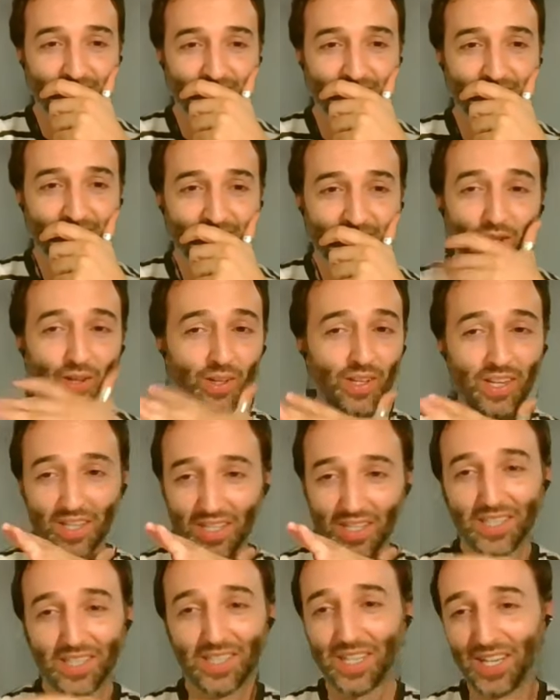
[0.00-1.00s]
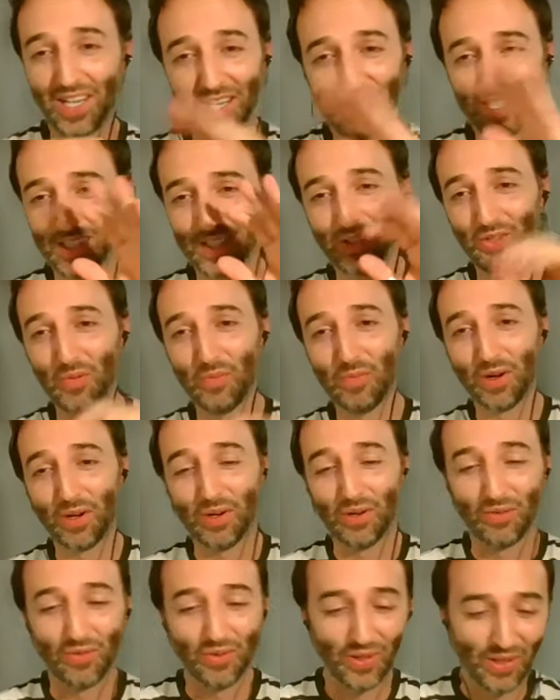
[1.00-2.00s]
Here is super
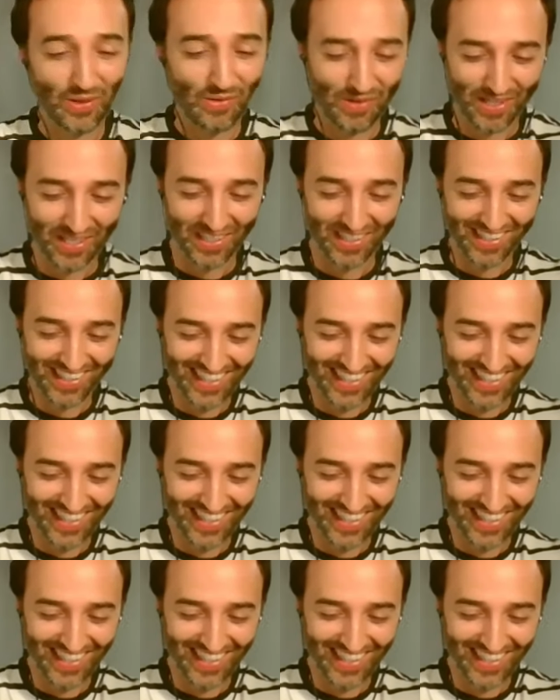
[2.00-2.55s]
good for the weather.